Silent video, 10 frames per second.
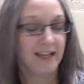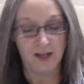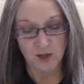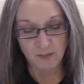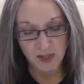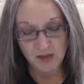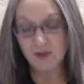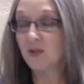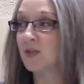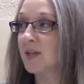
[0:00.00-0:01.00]
So I'm going to give
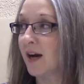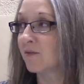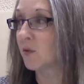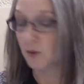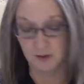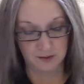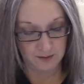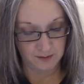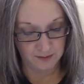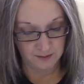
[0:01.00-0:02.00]
you several.
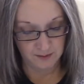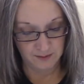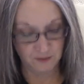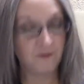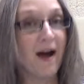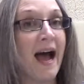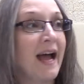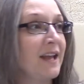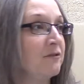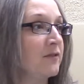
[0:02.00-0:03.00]

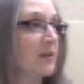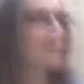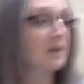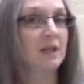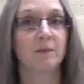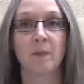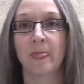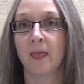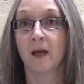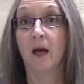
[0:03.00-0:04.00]

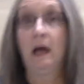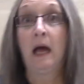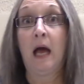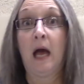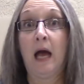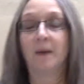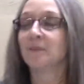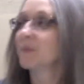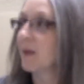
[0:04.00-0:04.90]
5.